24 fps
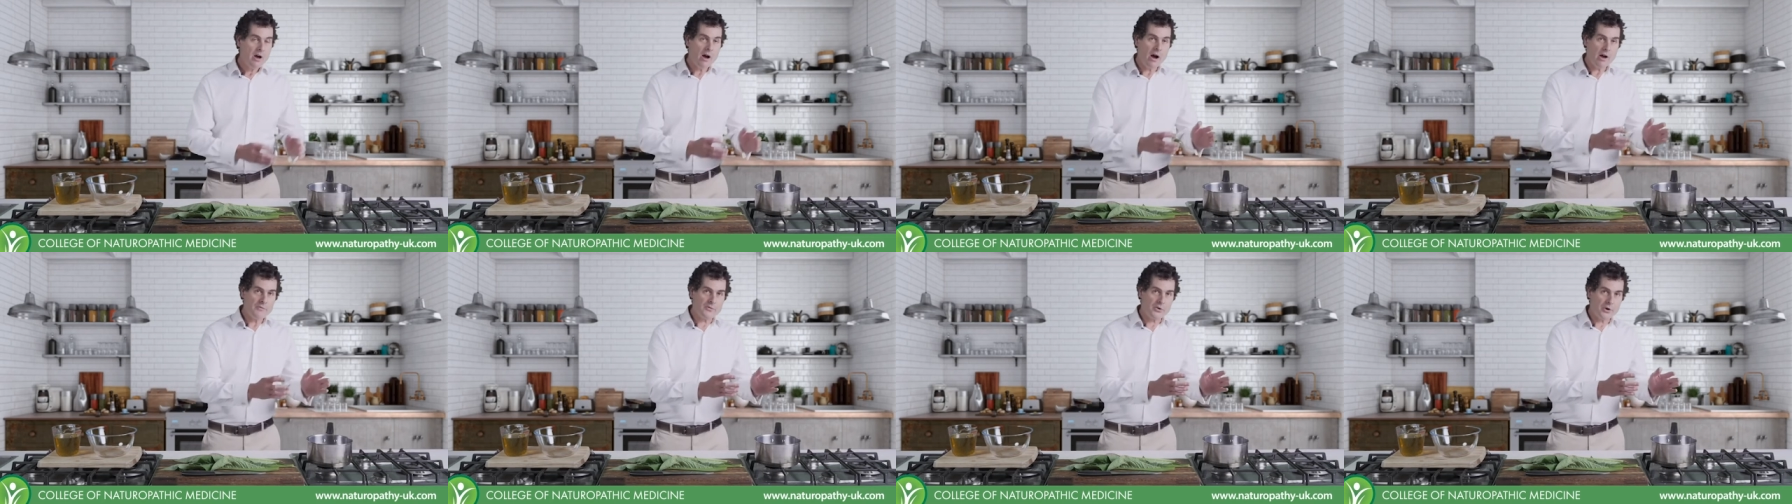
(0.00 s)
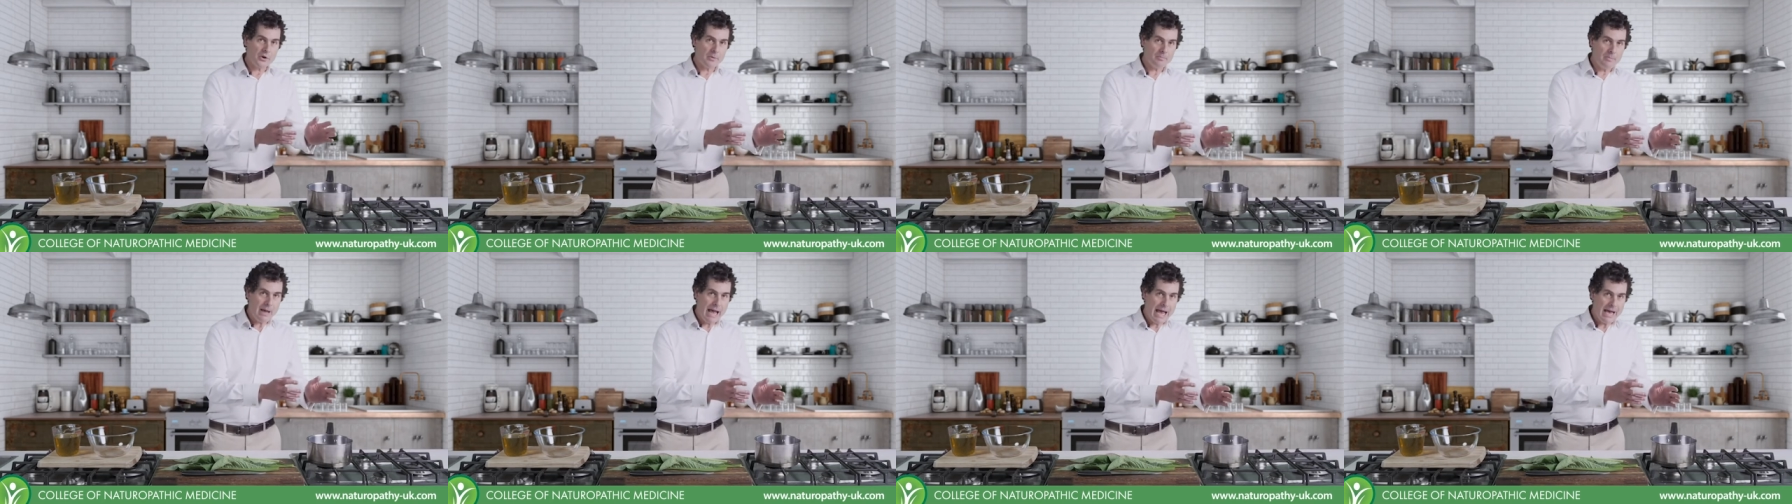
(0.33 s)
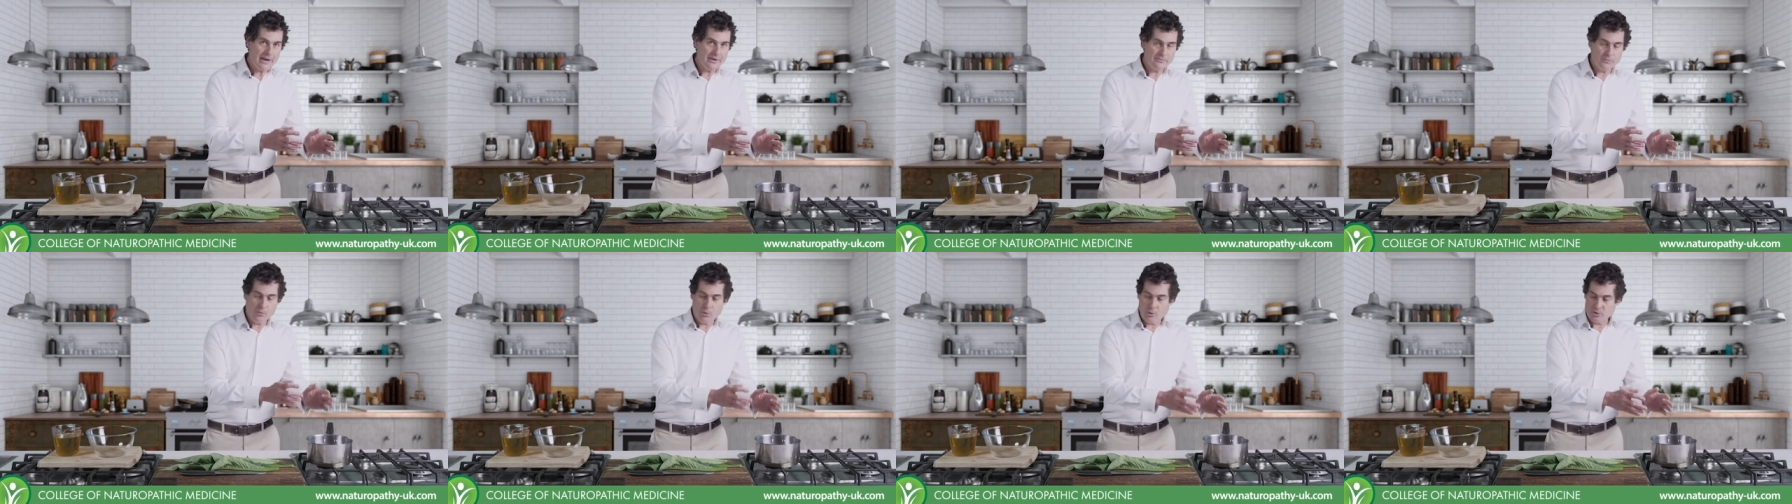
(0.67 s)
I've got a
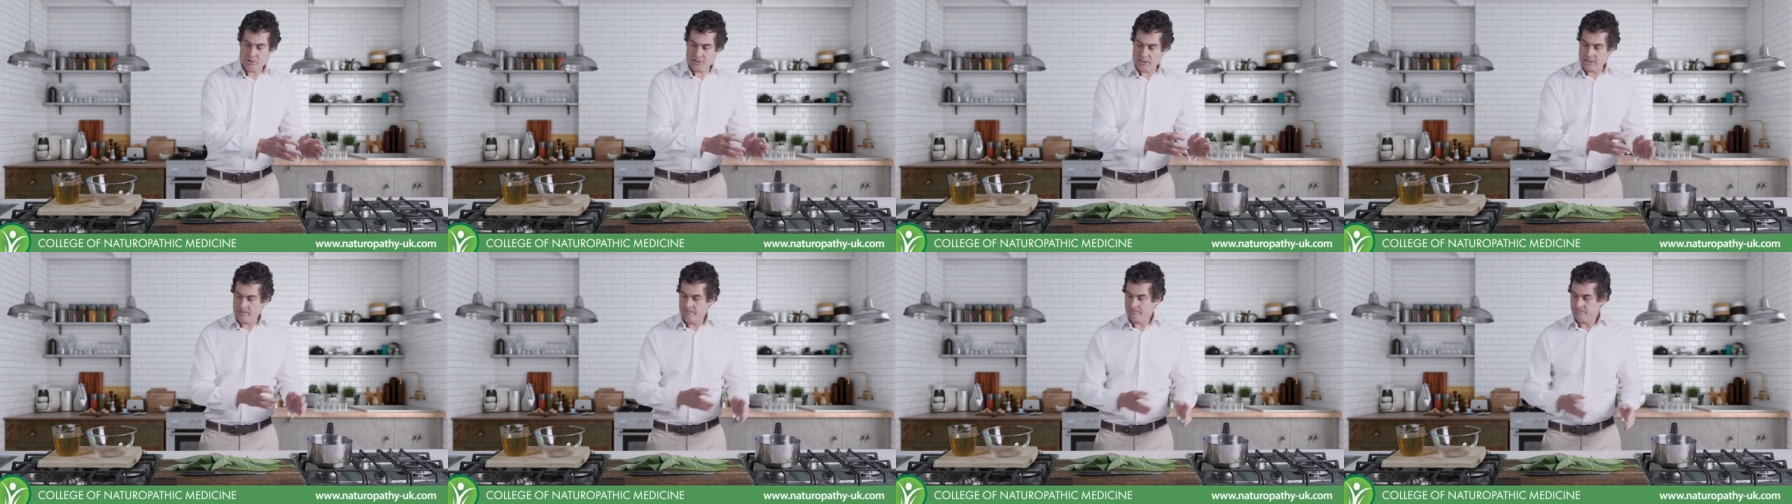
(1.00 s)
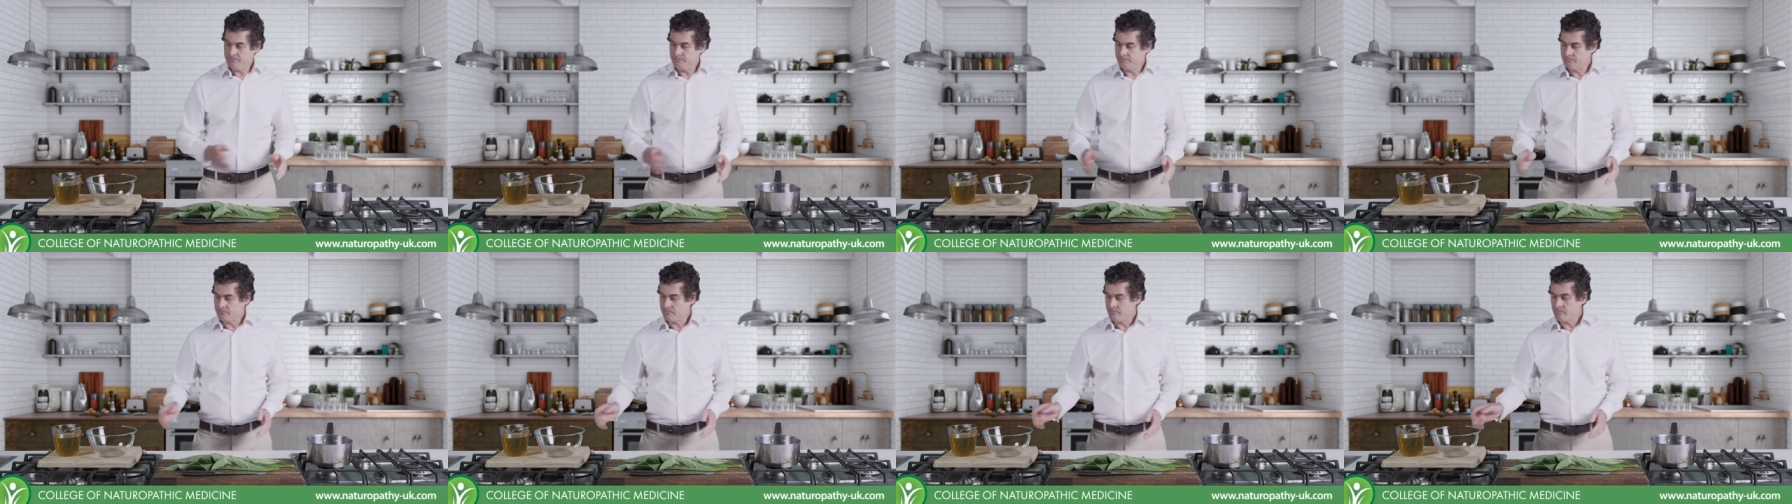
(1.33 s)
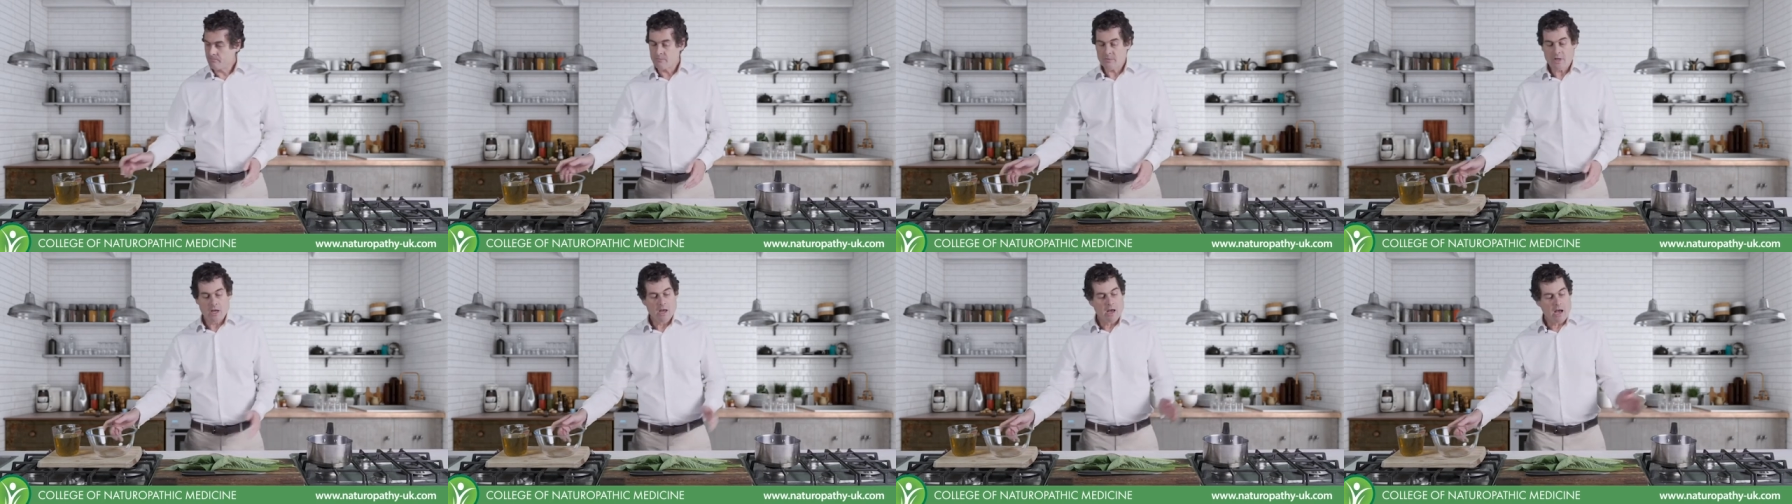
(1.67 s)
pan of water
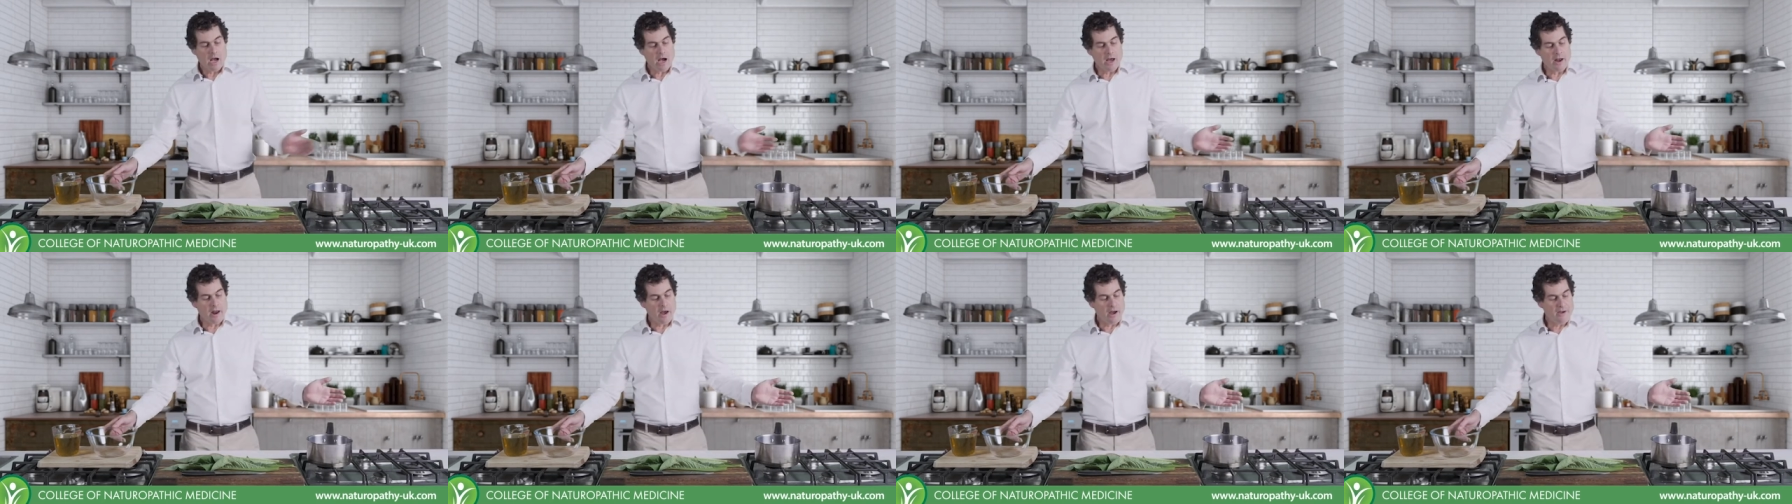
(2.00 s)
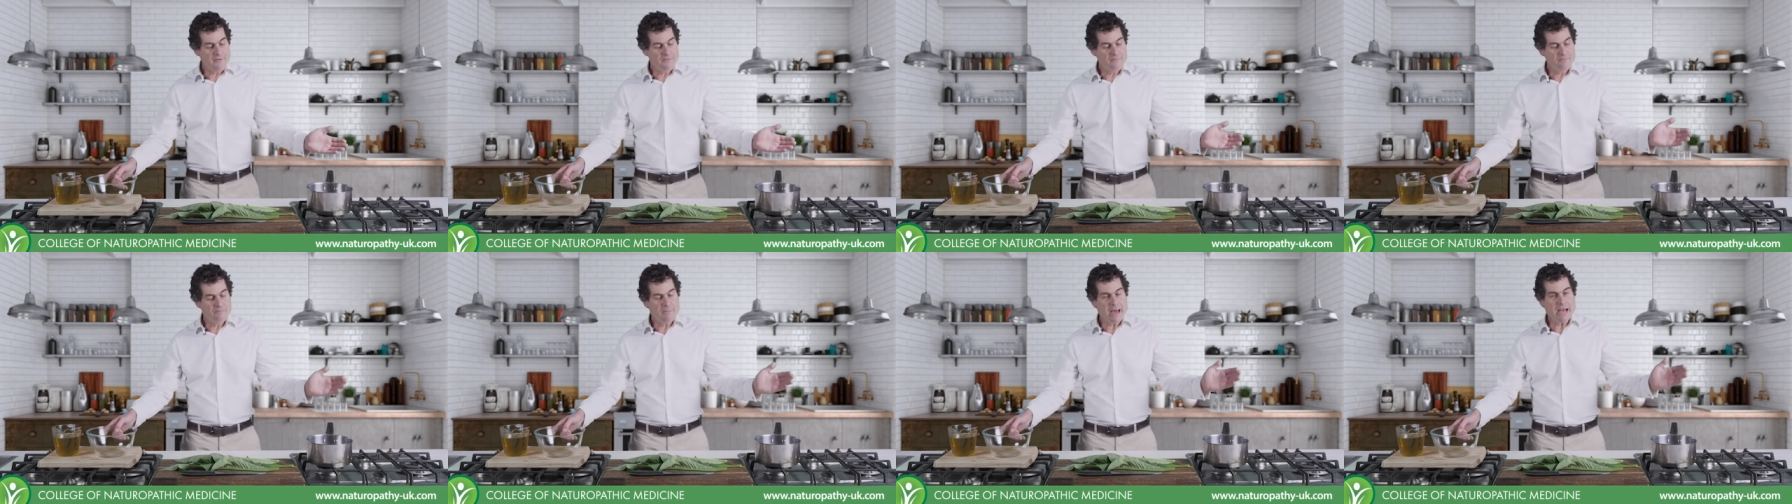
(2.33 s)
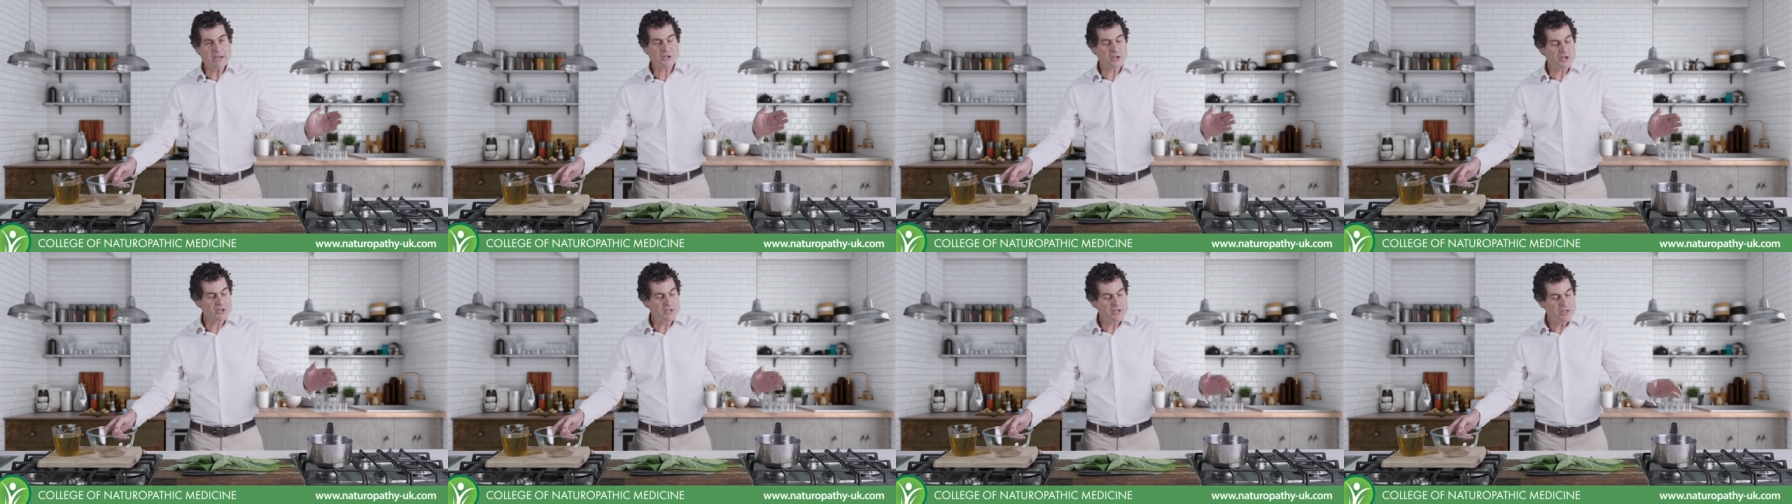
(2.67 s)
and I've
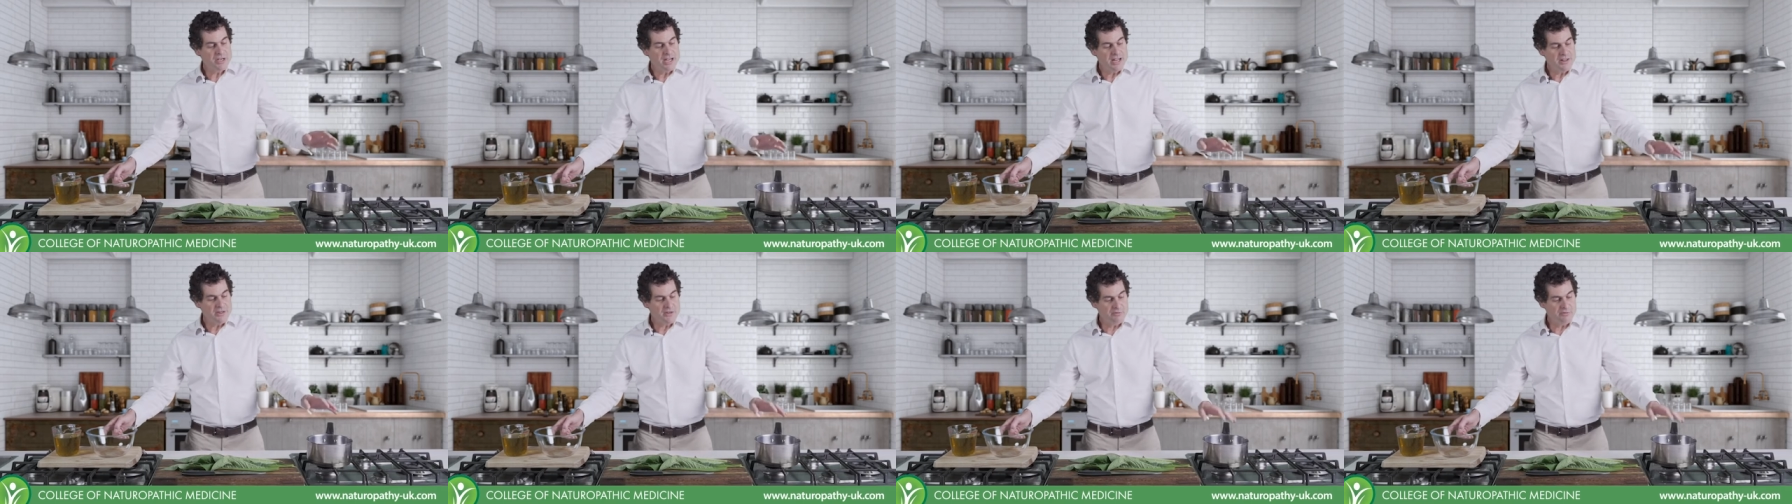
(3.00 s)
measured